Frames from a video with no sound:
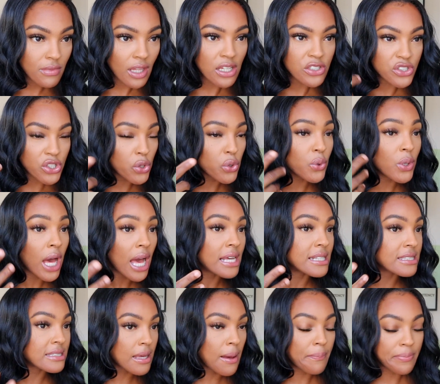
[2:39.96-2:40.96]
show you
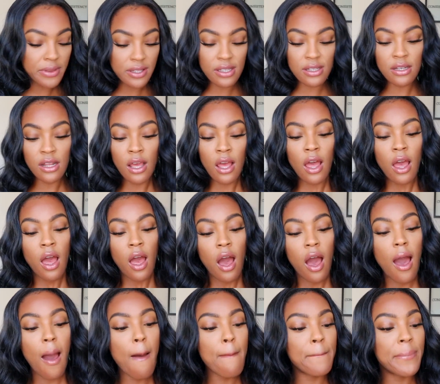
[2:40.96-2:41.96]
guys something,
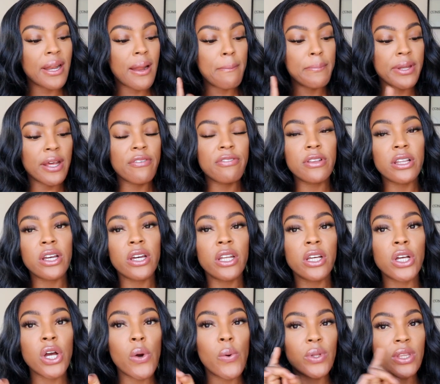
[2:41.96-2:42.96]
but I'm definitely
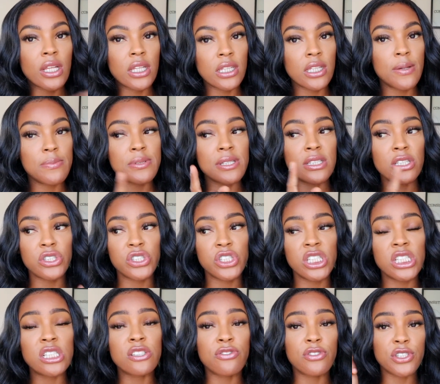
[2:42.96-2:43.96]
gonna go in the lips and the
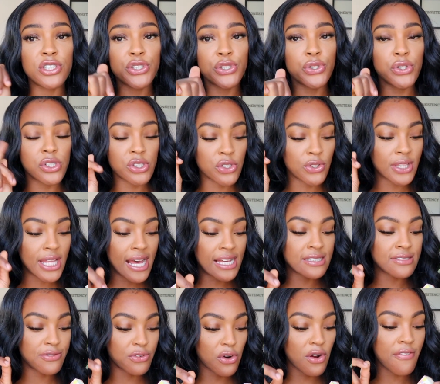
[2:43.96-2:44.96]
cheeks for sure. So
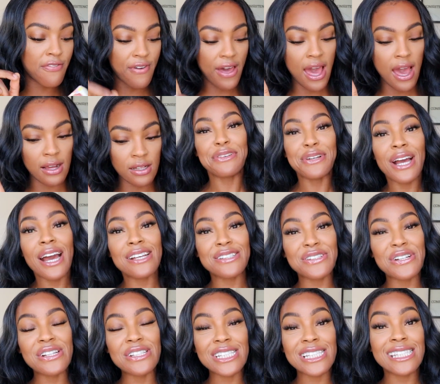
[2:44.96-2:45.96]
that's for a fact. If you guys
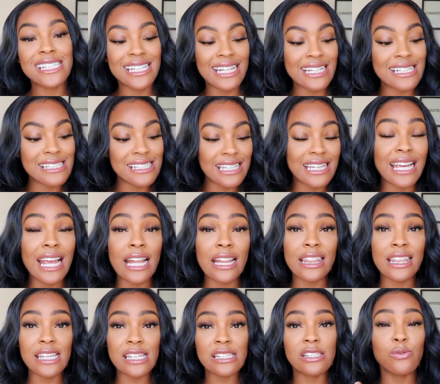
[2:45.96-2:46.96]
are interested in seeing
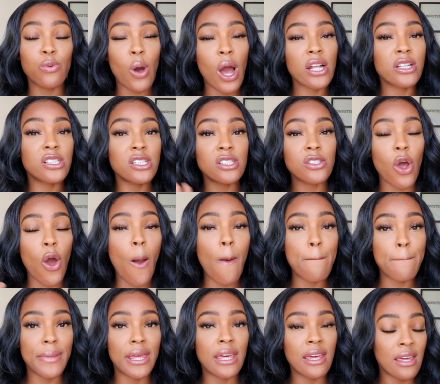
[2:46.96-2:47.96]
these swatches
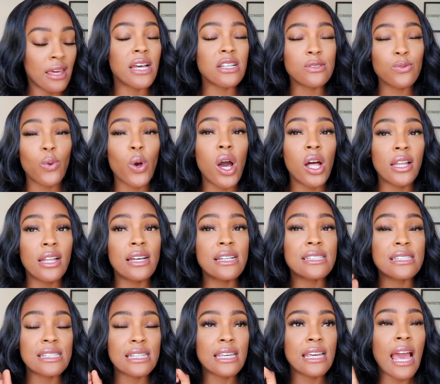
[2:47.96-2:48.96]
on me, as well
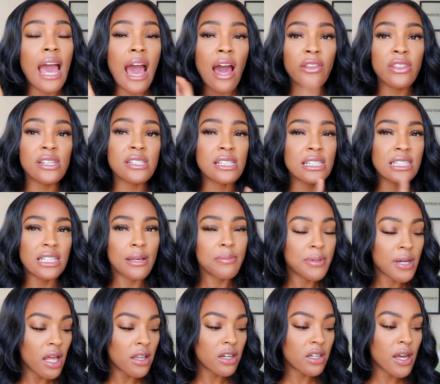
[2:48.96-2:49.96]
as see how this lip
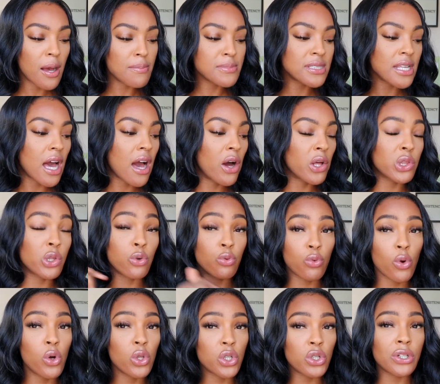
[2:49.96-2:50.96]
color comes out, the
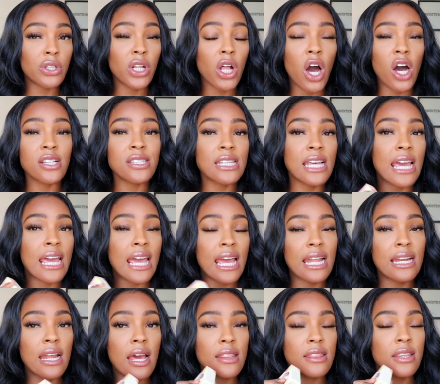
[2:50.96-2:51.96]
roller gloss
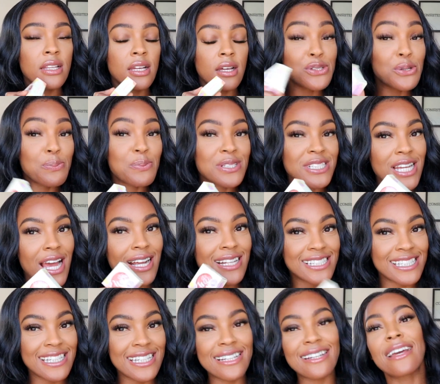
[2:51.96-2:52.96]
and the Super Shock
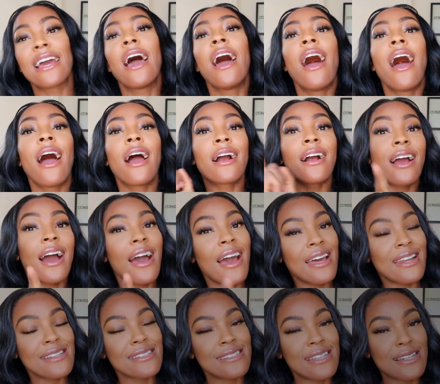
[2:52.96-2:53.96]
Cheek, go
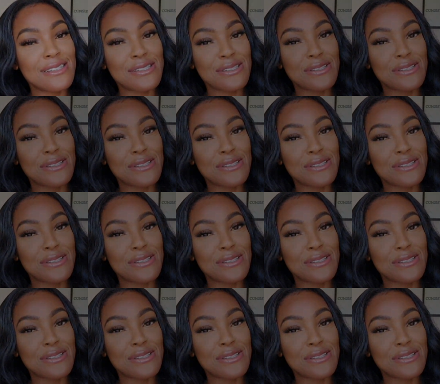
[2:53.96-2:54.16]
ahead and stay